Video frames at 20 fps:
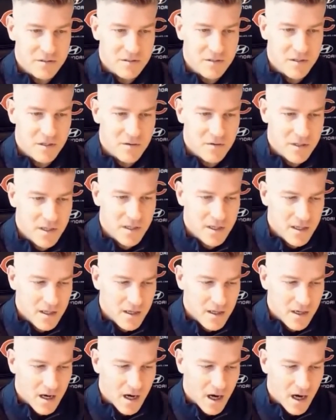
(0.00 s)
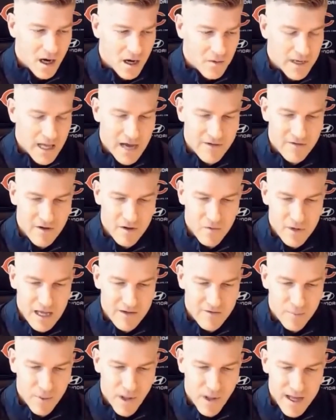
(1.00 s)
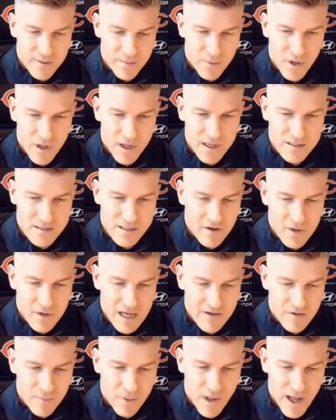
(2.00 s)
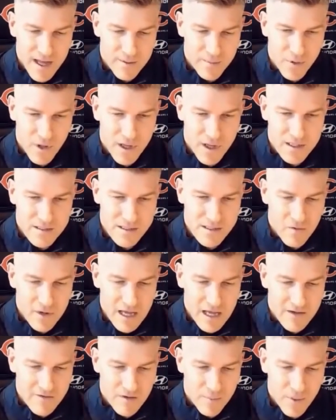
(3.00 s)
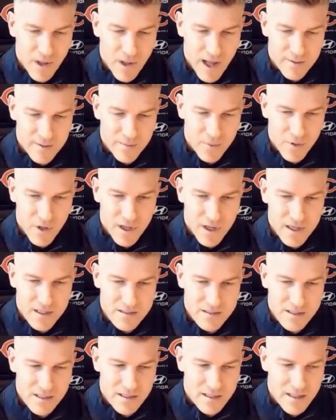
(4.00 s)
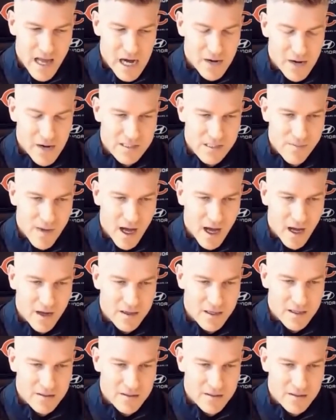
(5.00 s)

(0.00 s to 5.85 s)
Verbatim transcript: So uh, we have a we have a plan in place. We have a plan in place. We have a plan in place. And now it's about uh,